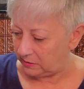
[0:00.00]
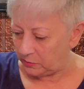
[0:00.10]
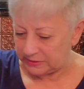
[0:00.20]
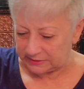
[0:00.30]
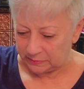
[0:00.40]

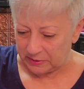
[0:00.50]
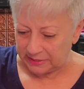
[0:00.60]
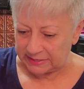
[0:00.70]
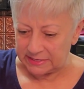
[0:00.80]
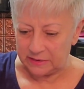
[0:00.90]
Lewis, come
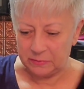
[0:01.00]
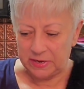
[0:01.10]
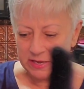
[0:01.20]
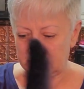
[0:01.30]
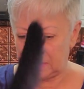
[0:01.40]
on, get down,
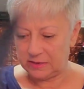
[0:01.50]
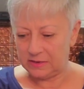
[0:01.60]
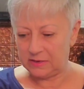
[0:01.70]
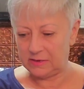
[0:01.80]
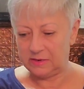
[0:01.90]
buddy.
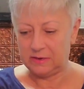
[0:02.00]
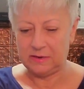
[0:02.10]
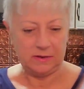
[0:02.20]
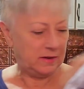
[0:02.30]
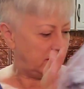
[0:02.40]

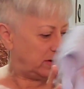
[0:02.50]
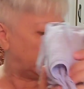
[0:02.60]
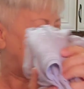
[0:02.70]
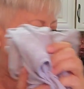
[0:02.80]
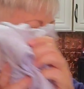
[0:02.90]
Oh,
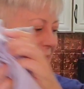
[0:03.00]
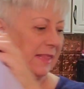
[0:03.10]
yes,